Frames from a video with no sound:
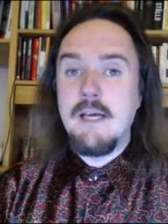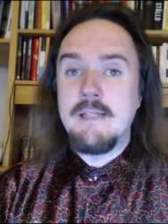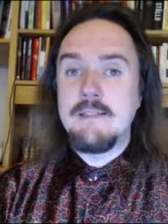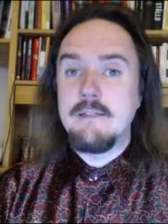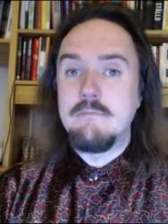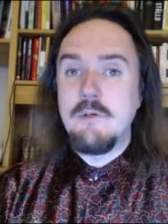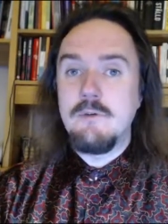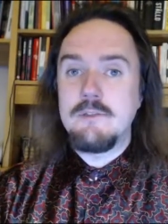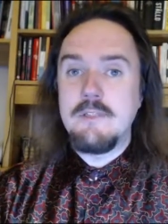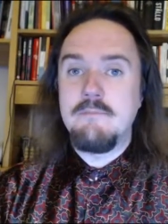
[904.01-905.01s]
and
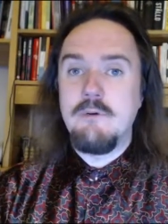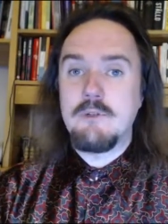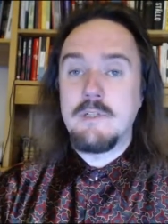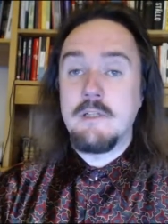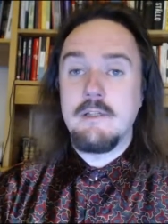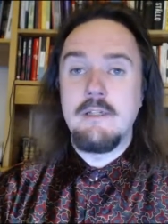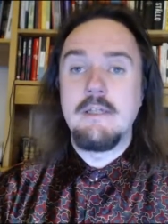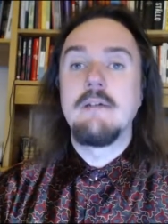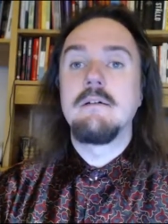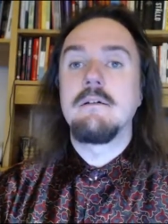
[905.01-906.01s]
most
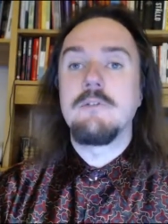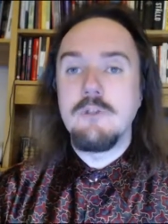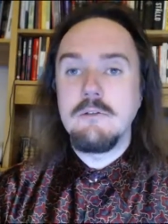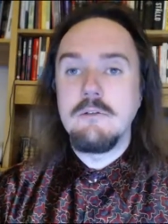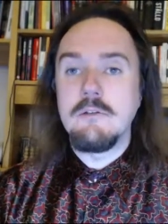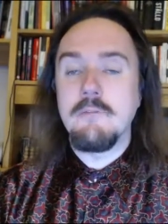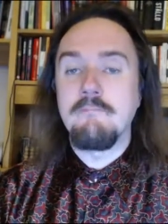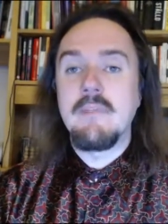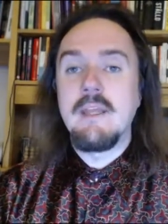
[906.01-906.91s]
importantly, good.